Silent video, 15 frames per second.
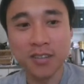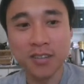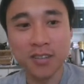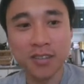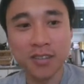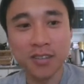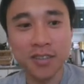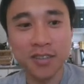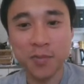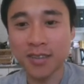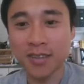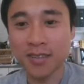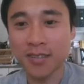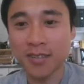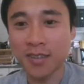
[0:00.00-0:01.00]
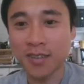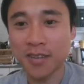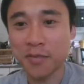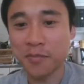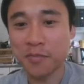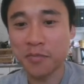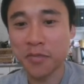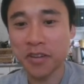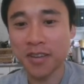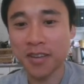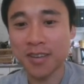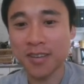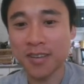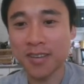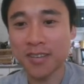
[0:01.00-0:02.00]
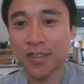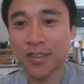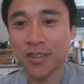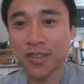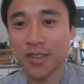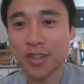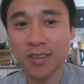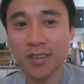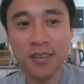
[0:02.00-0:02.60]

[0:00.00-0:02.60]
spite Mark in the chat here.